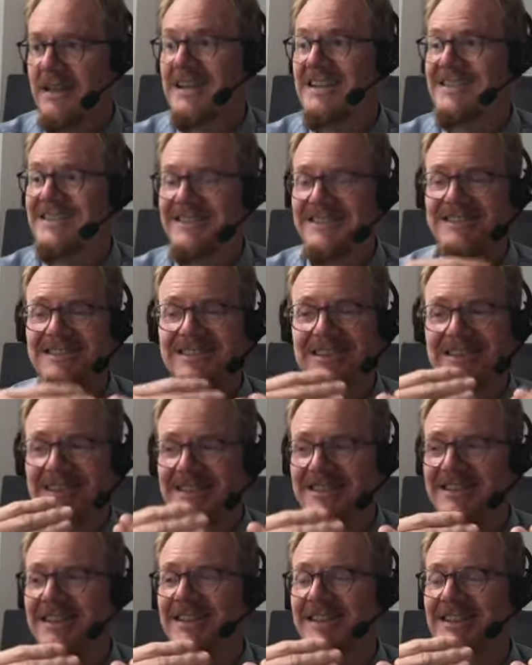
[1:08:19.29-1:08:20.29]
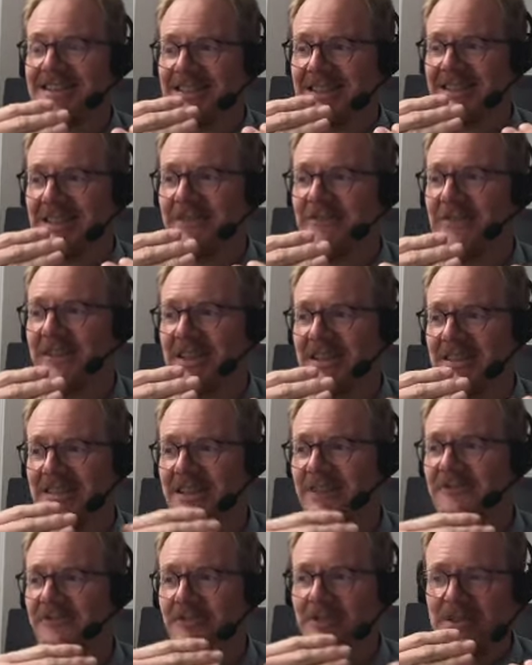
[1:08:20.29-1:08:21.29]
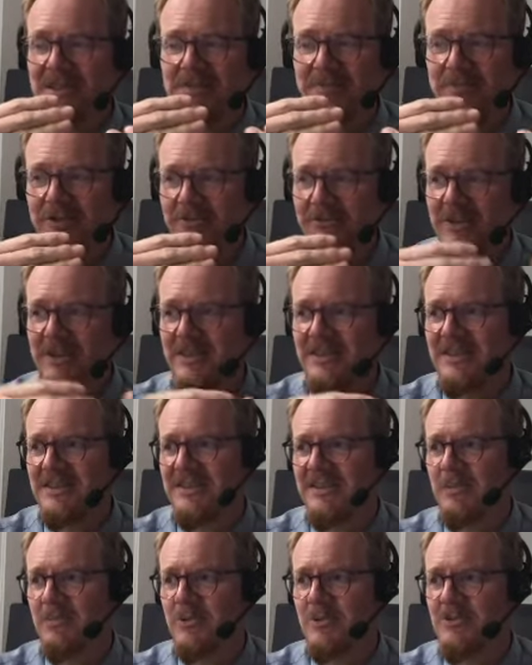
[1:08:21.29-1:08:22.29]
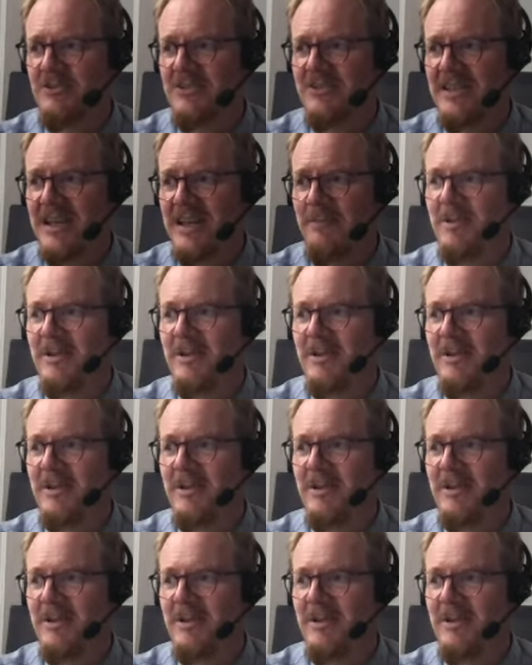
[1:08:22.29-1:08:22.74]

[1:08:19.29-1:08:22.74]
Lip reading: is a statistically significant difference between the distributions there,